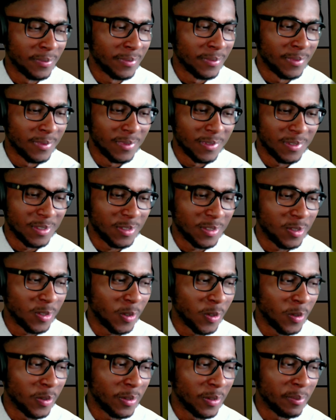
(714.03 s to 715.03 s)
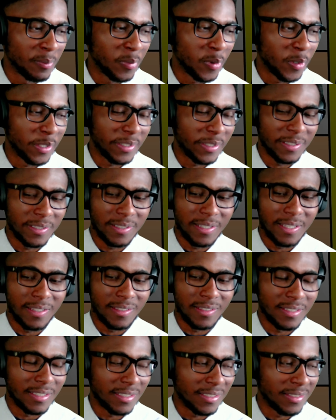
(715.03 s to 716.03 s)
just throw it, break it at
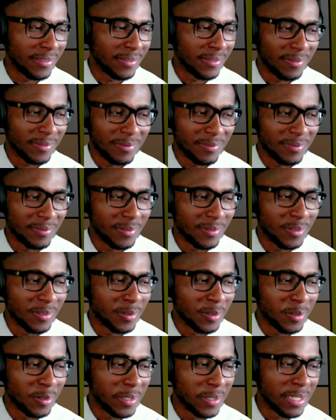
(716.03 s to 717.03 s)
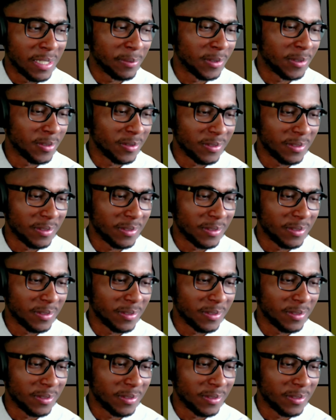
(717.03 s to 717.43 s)
like you don't know Can't find an off